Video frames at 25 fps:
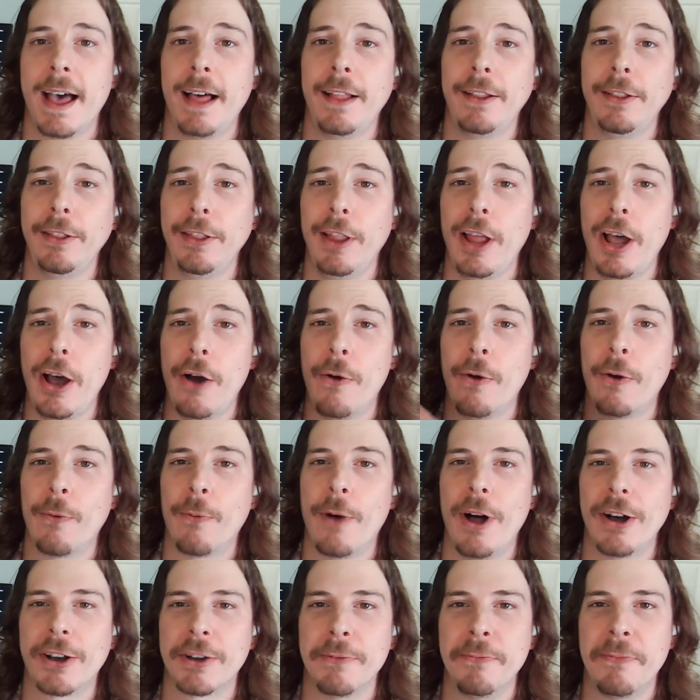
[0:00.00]

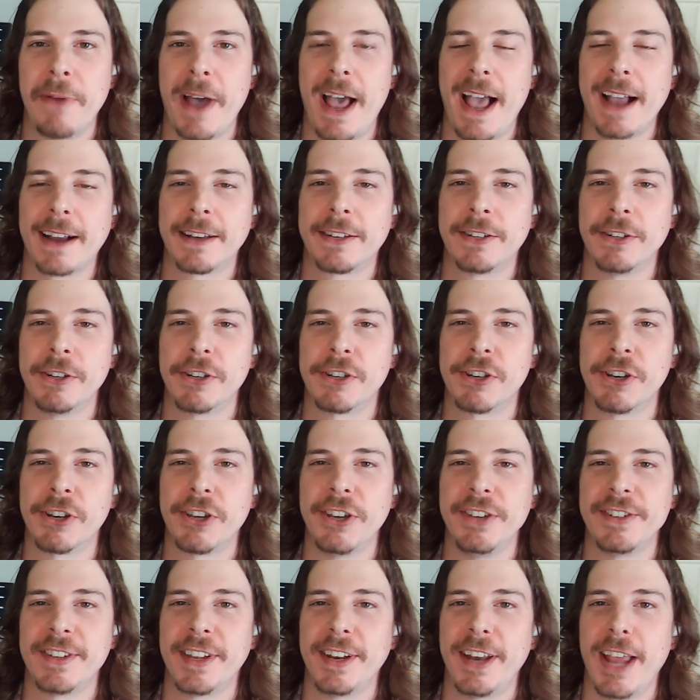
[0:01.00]
Hello and welcome back to
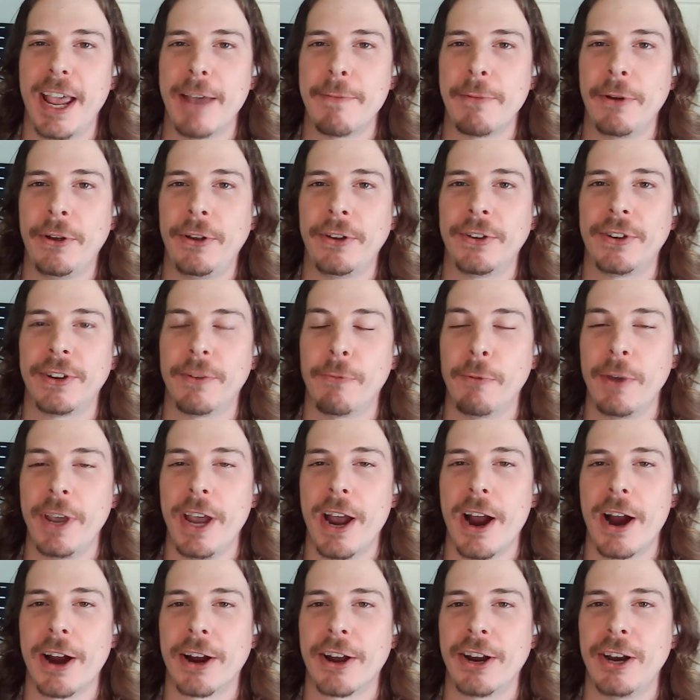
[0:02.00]
Cookies Enabled.
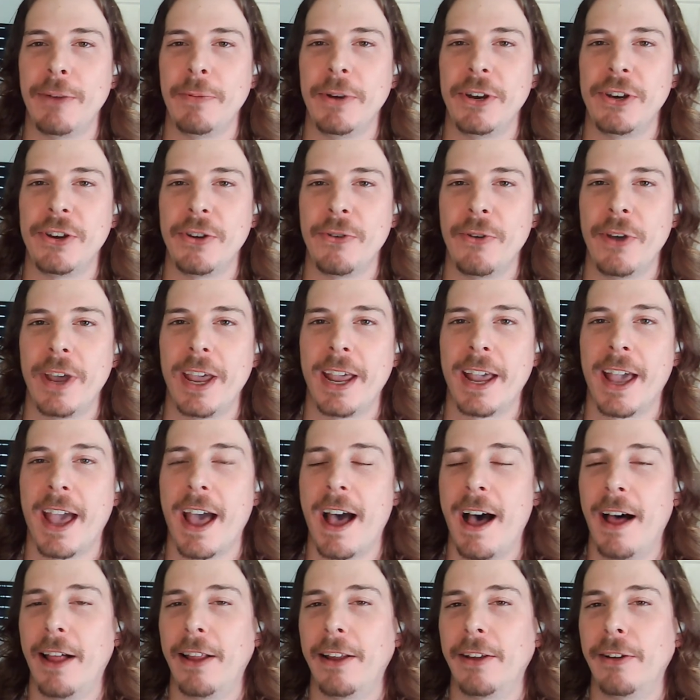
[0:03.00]
We are going to be
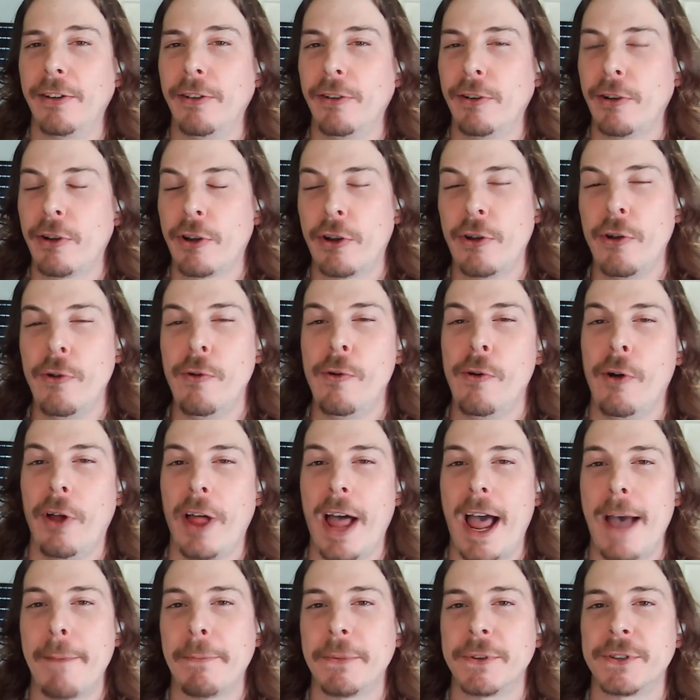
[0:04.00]
doing a
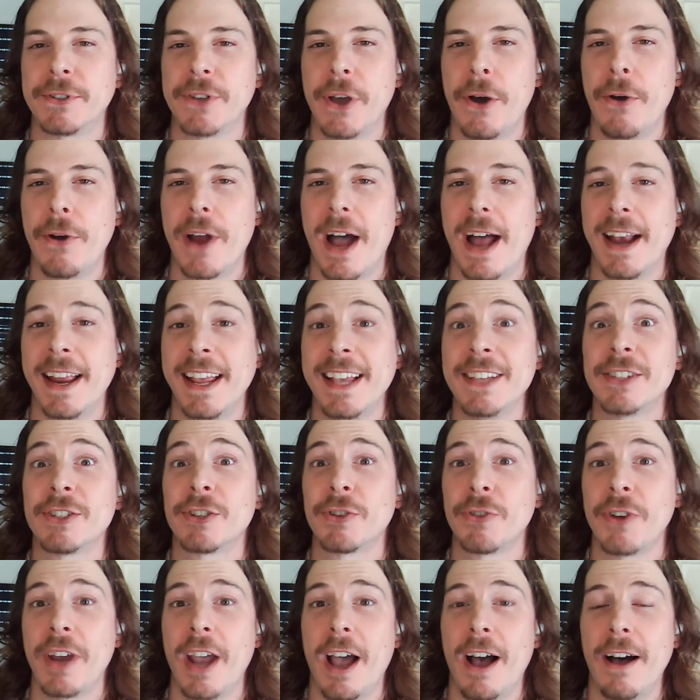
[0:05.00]
cool episode on
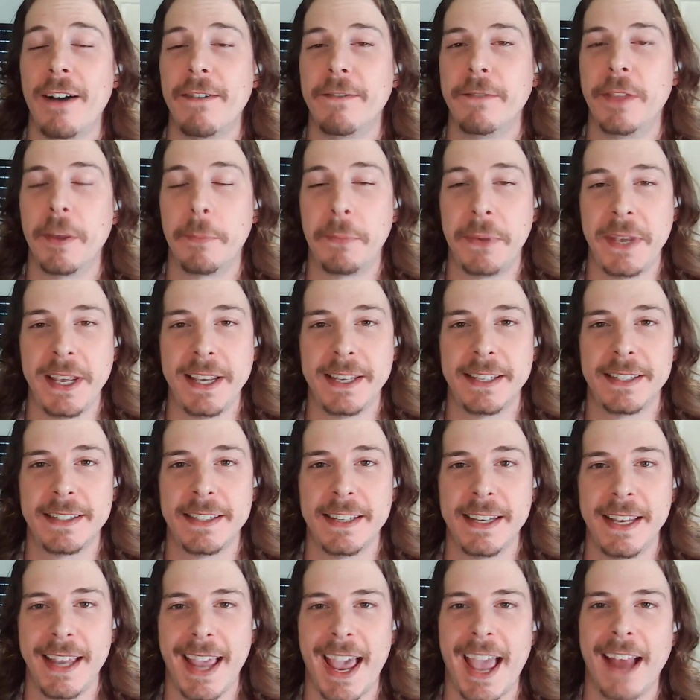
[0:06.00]
history of the
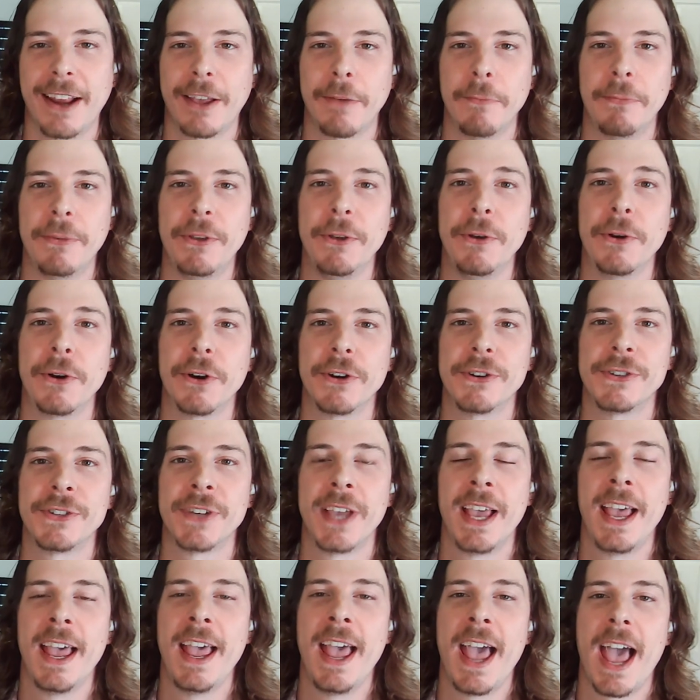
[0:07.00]
PC and
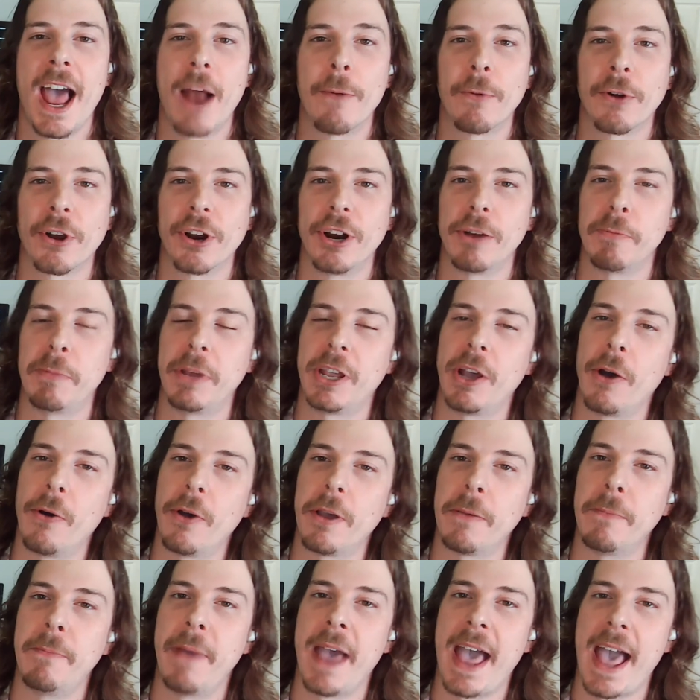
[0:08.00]
computers, and we're going to be
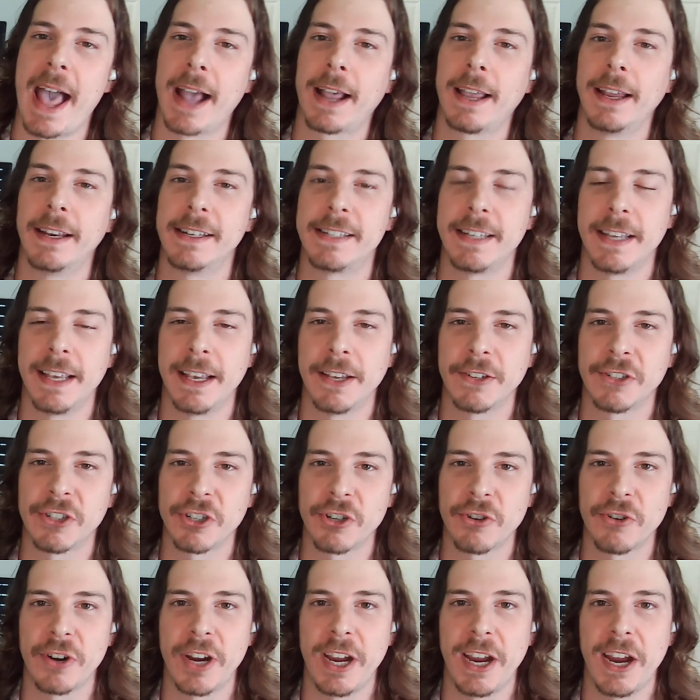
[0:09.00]
going back into
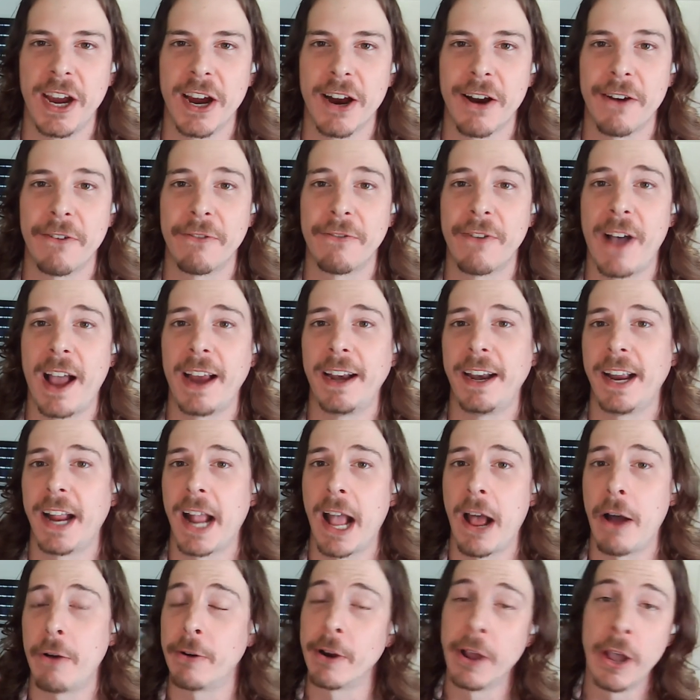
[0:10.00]
history here and
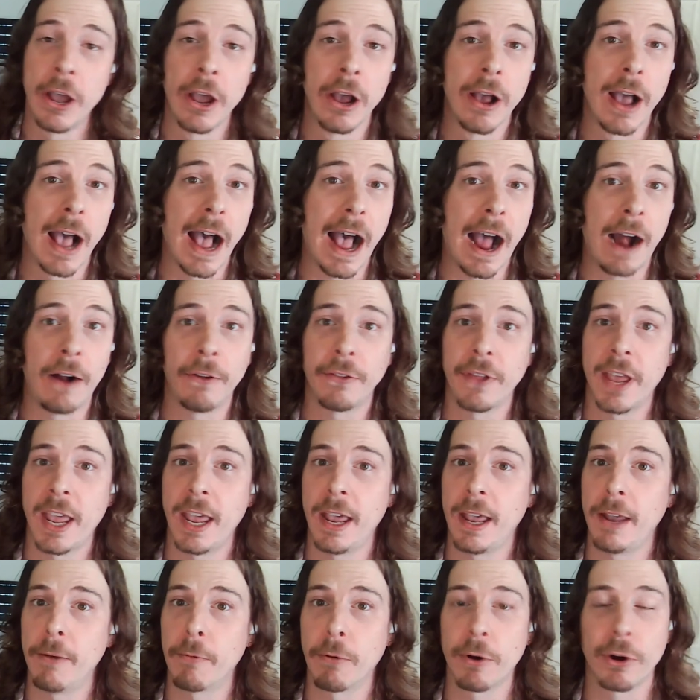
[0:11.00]
finding out how
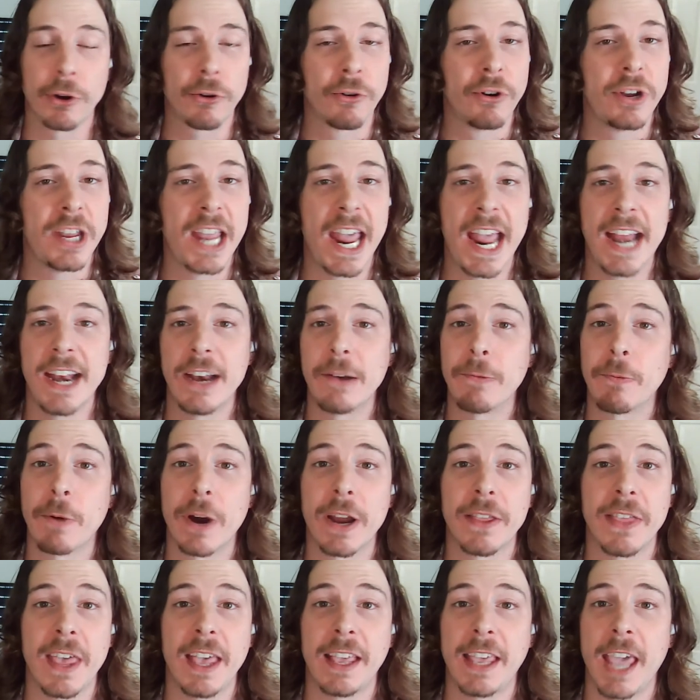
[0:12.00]
they were
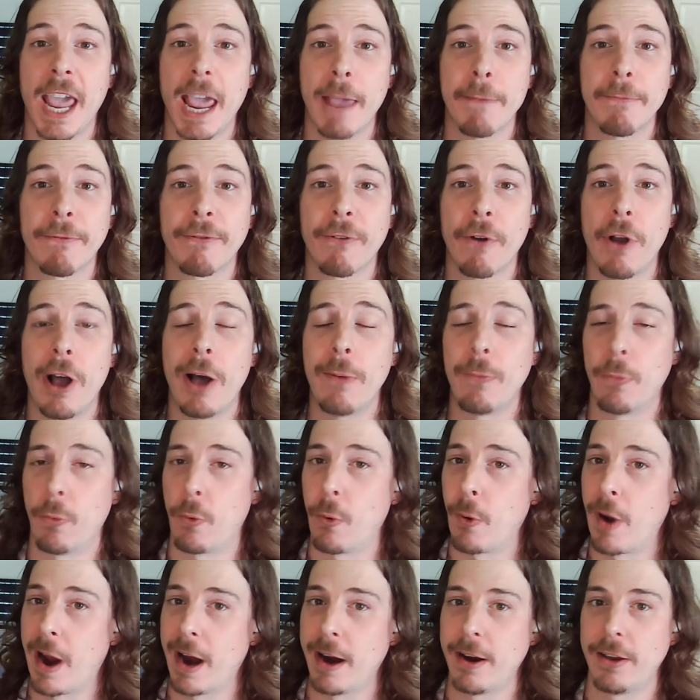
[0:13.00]
created, where they came
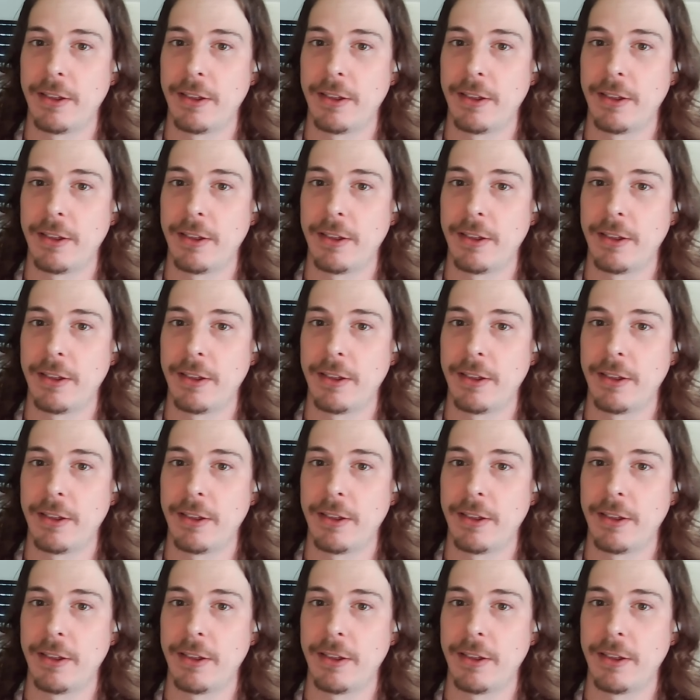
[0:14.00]
from,